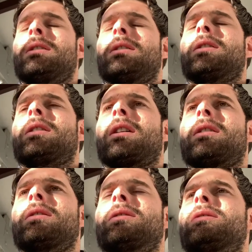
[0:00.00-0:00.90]

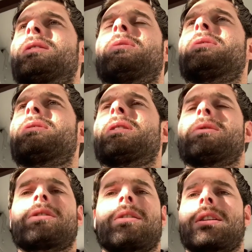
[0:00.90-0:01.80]
it was
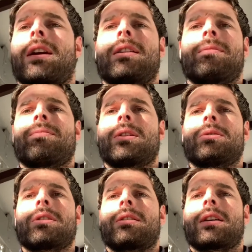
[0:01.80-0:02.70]
okay. It
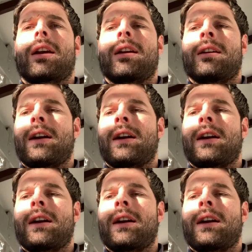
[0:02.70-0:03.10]
was okay.